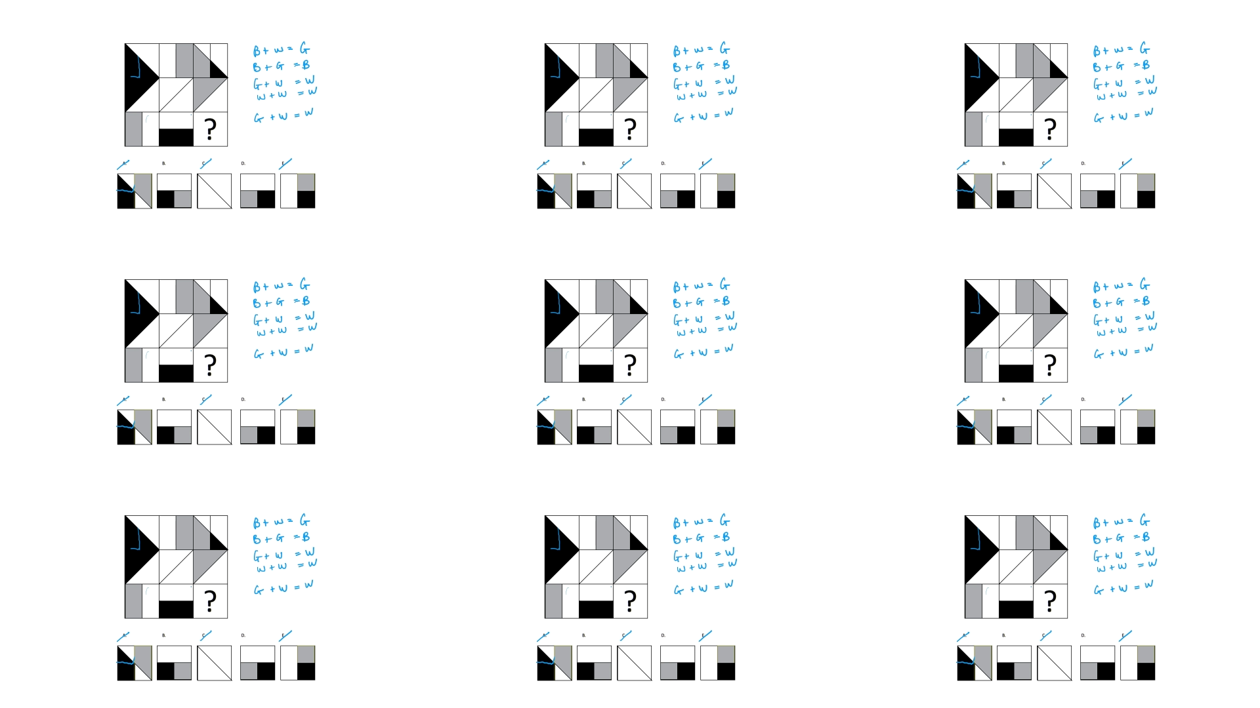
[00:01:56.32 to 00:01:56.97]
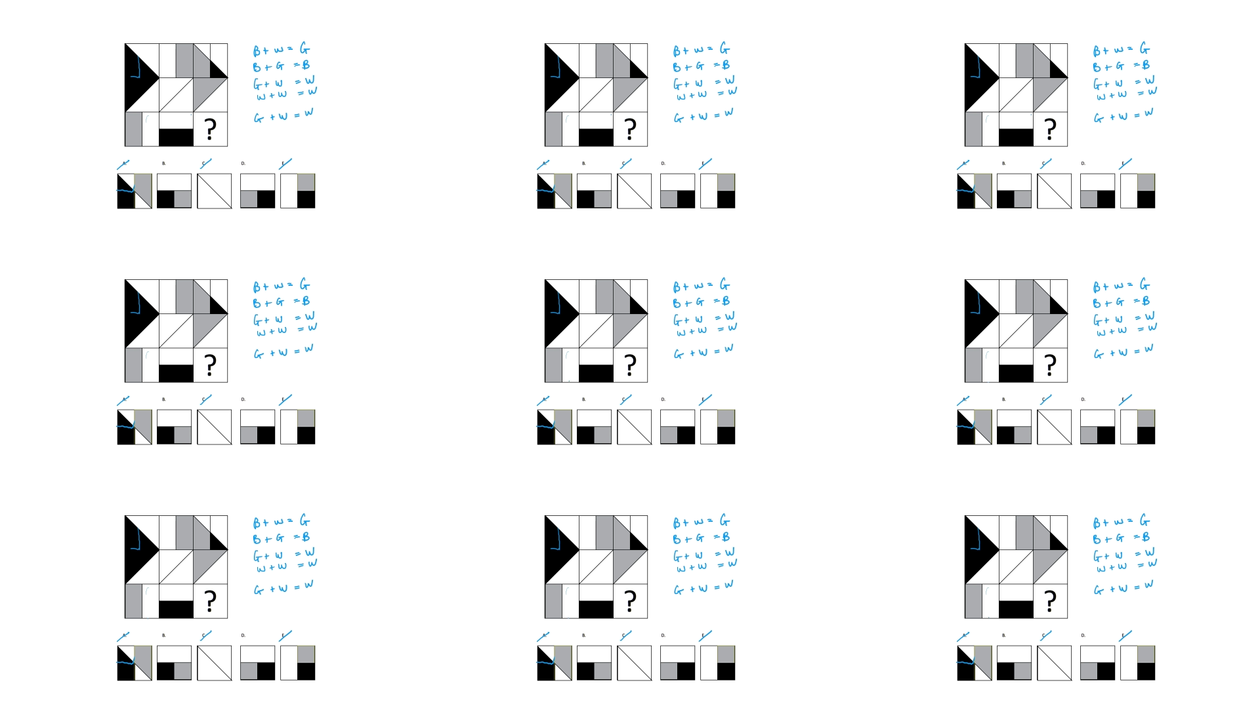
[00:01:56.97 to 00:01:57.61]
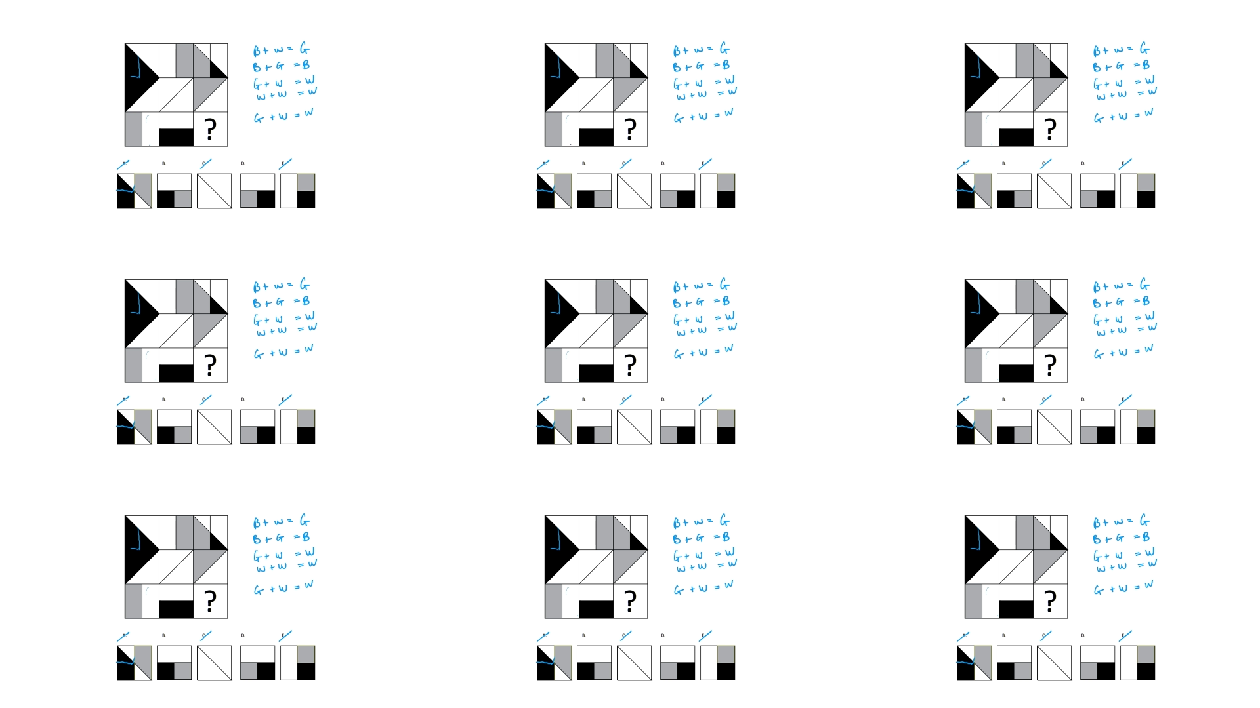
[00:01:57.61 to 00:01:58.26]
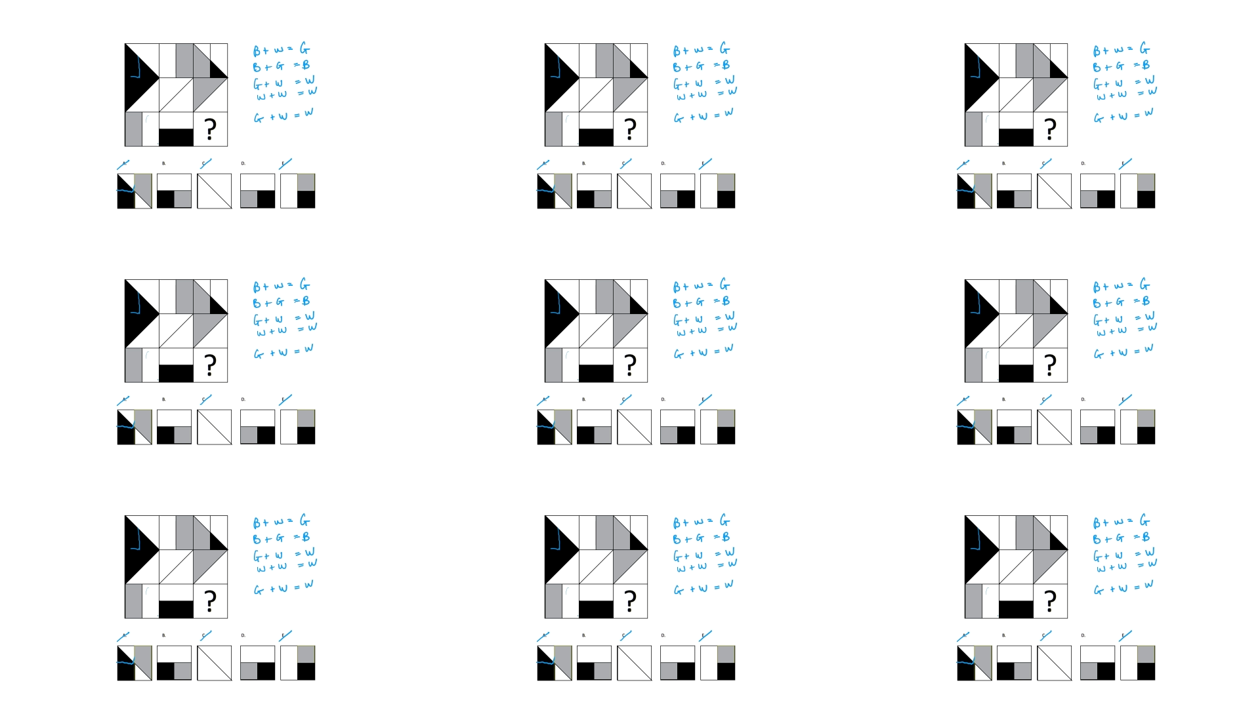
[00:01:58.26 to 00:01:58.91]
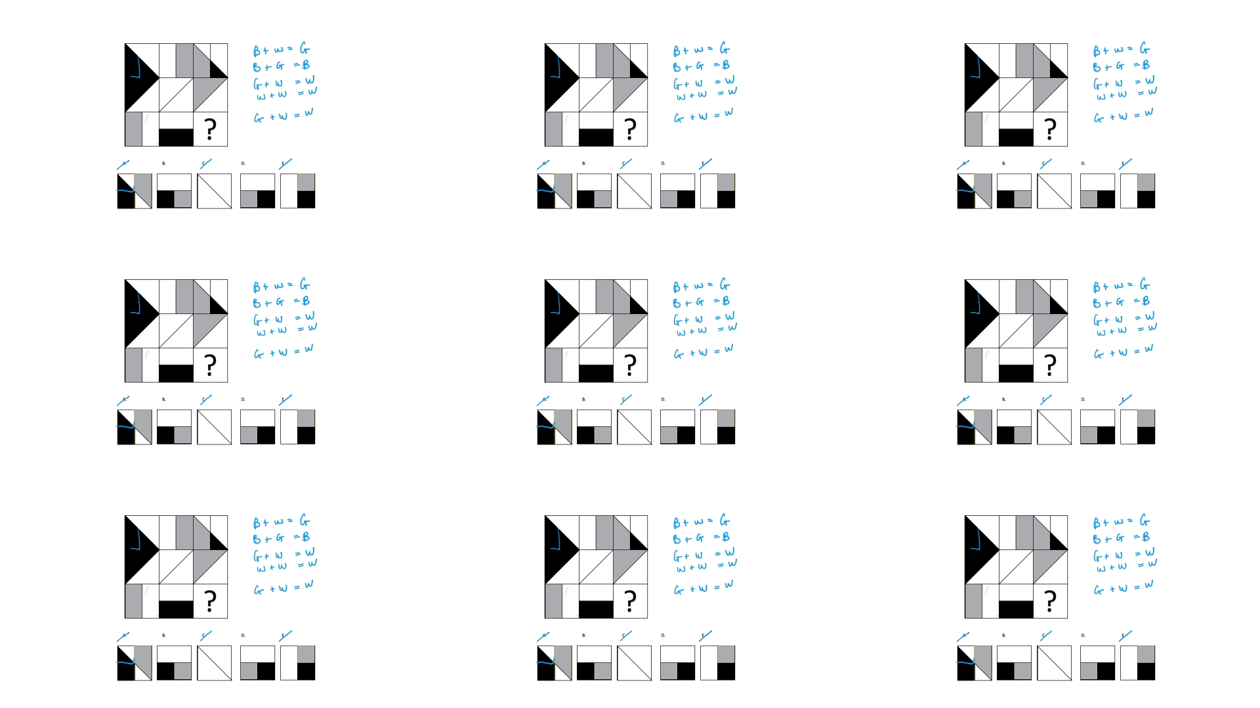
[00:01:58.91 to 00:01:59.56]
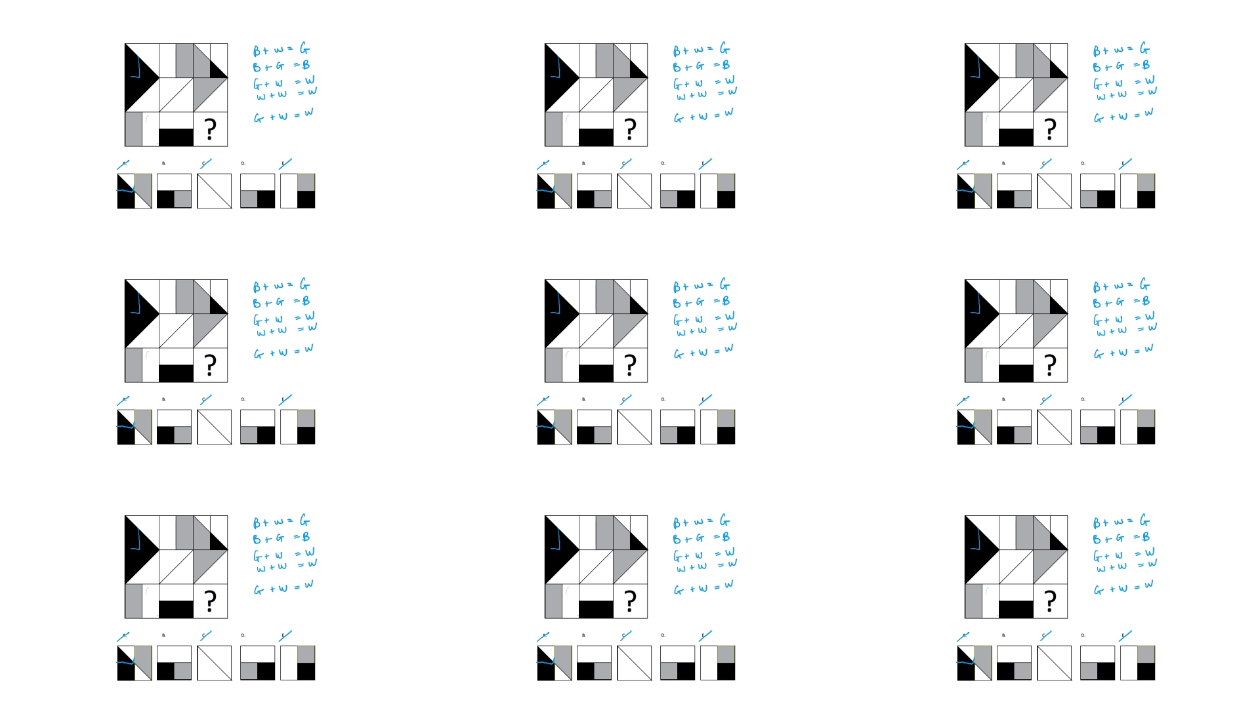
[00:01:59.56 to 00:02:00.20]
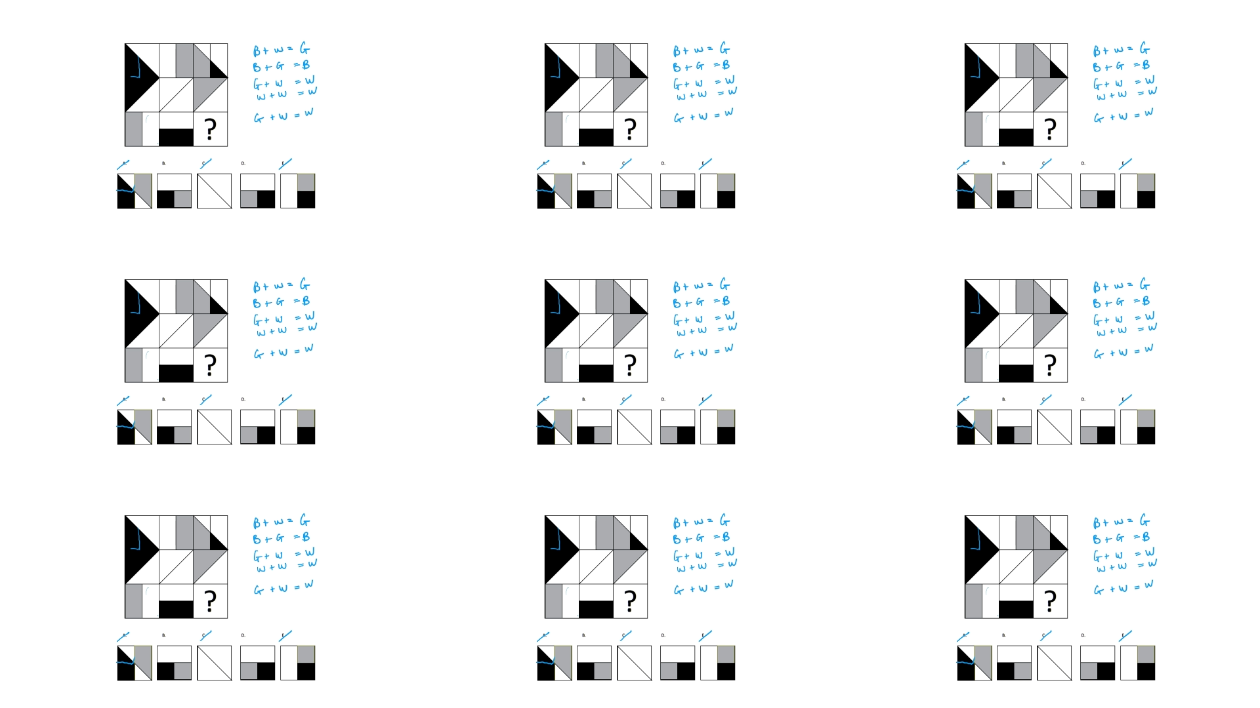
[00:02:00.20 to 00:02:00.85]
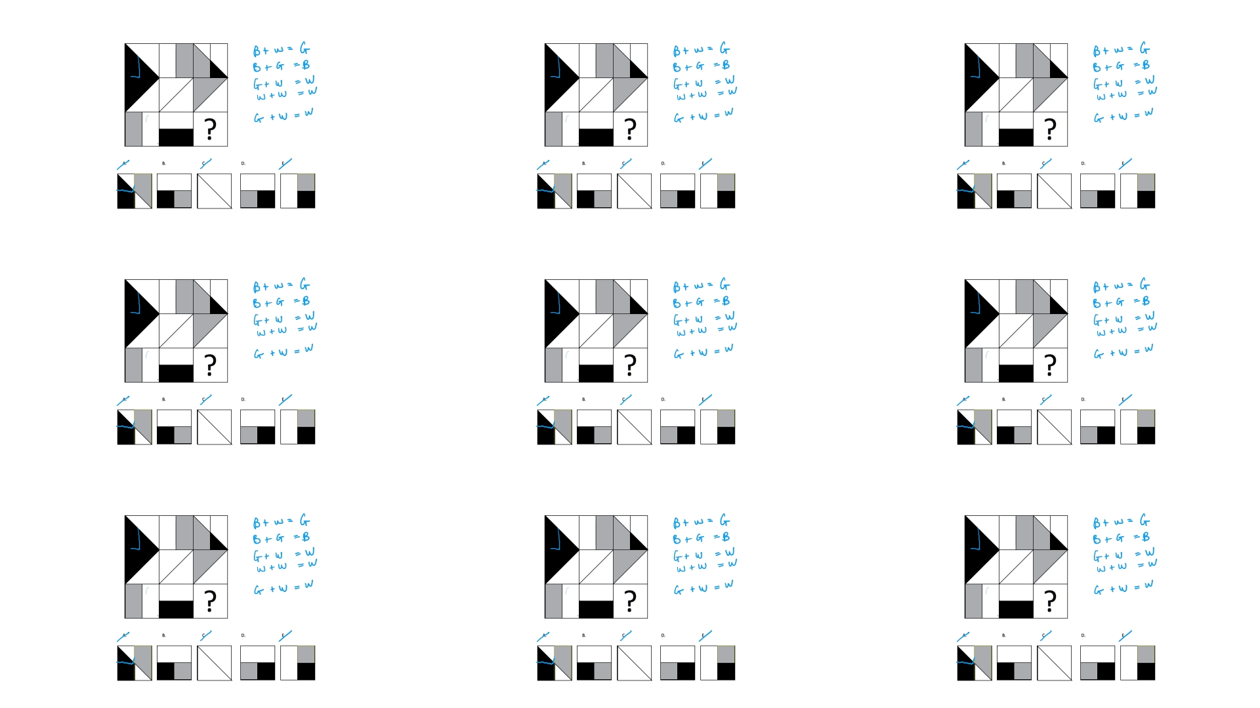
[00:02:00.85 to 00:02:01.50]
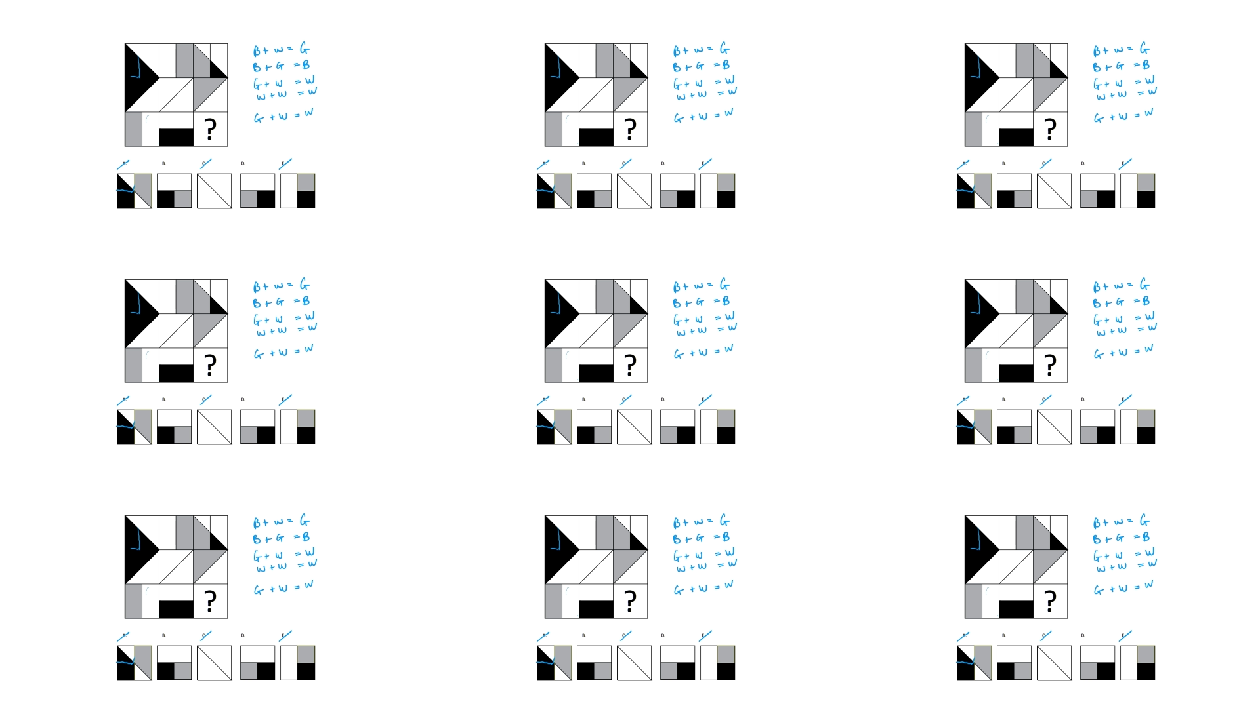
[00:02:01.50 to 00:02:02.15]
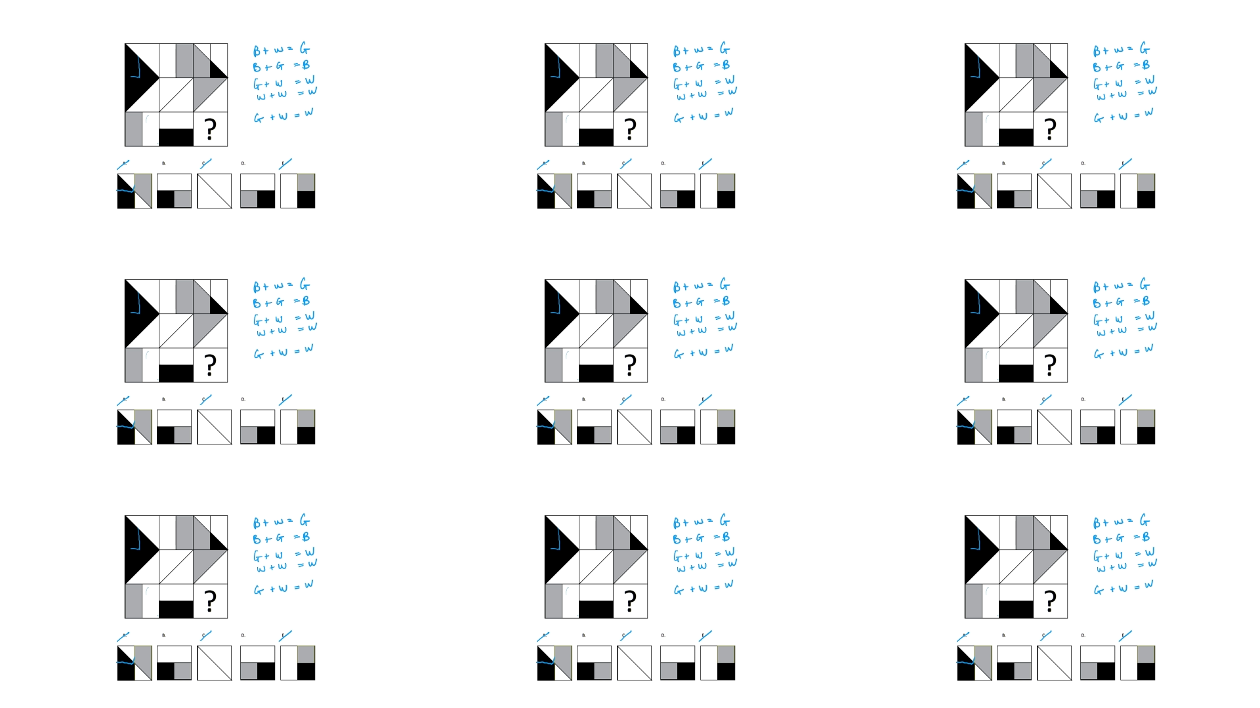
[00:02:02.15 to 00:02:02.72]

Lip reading: No face is visible, so there are no lips to read.